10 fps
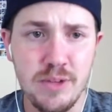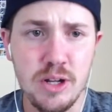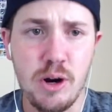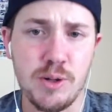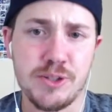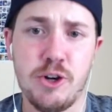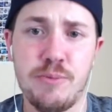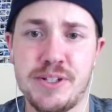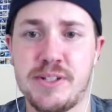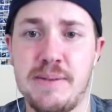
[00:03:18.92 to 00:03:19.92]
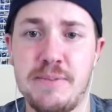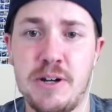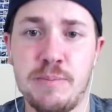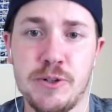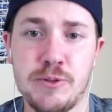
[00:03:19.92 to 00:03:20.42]
Carlos Gomez type
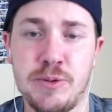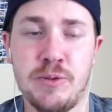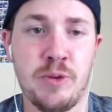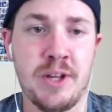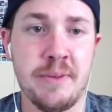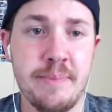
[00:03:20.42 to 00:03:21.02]
numbers with on